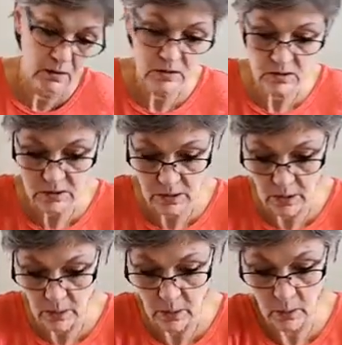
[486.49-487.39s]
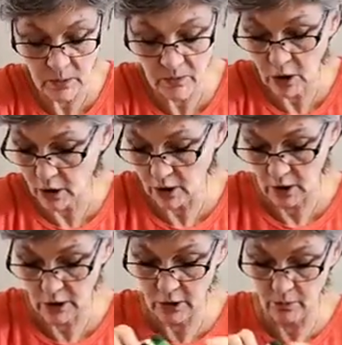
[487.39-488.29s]
So we've got
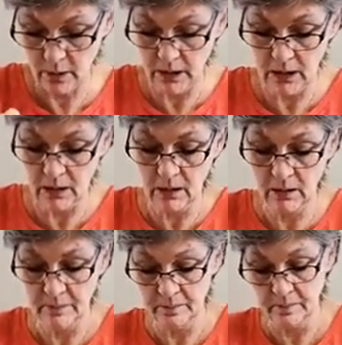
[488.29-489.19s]
our green,